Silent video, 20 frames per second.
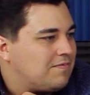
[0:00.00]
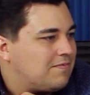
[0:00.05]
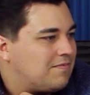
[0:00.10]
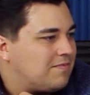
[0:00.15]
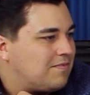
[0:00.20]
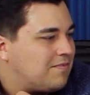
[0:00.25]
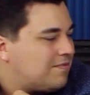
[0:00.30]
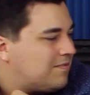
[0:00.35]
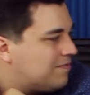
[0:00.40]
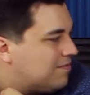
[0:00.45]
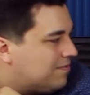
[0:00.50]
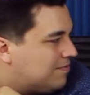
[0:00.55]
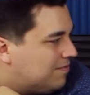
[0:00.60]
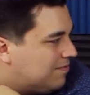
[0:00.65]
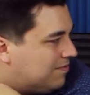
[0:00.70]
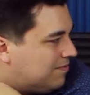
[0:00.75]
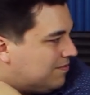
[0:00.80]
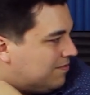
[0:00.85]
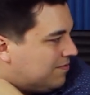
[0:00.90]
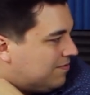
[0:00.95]

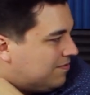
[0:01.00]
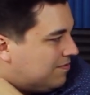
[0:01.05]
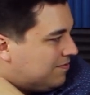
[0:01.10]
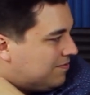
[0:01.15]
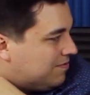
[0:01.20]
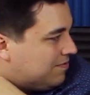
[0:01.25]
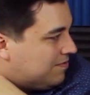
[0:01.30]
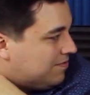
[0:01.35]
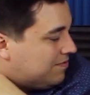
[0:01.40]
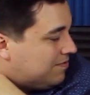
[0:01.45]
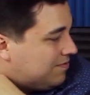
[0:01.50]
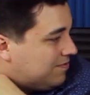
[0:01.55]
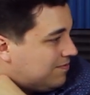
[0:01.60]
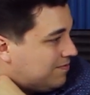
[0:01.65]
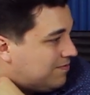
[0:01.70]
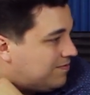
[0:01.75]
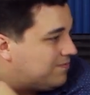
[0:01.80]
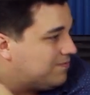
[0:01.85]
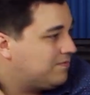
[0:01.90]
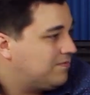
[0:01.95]

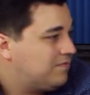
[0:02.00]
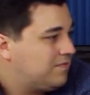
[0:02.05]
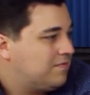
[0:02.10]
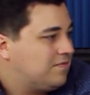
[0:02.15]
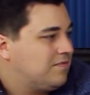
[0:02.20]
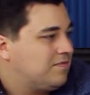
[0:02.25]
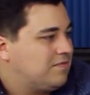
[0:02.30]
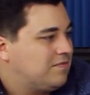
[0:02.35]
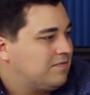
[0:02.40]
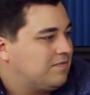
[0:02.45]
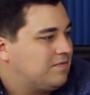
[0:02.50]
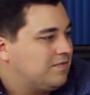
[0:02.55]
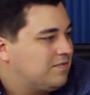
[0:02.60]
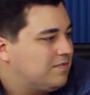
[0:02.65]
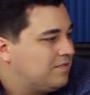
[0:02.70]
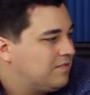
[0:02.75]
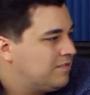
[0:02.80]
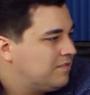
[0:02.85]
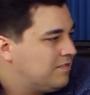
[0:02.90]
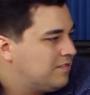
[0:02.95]

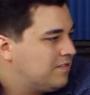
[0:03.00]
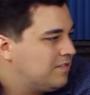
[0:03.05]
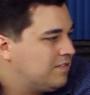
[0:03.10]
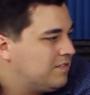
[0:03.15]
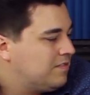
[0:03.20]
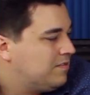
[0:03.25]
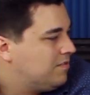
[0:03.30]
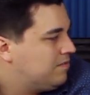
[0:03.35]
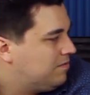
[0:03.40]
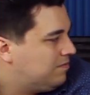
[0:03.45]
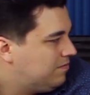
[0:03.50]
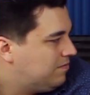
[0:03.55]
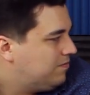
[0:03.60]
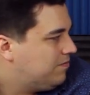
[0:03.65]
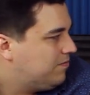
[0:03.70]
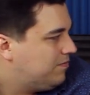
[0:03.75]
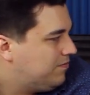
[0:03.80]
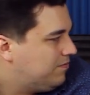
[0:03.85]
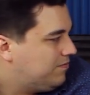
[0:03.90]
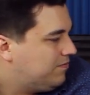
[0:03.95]

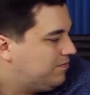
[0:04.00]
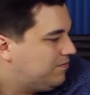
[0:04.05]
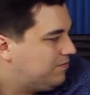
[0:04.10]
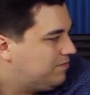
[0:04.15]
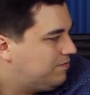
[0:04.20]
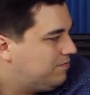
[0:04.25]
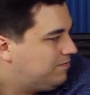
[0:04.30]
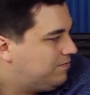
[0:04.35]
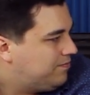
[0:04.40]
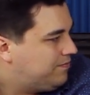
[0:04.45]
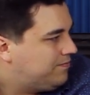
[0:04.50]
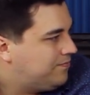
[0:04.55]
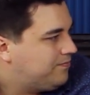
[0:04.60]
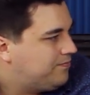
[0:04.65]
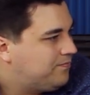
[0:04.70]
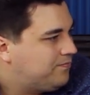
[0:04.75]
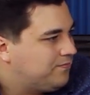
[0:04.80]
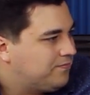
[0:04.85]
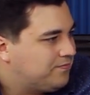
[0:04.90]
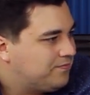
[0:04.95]

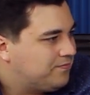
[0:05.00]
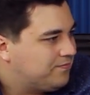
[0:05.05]
This person isn't speaking.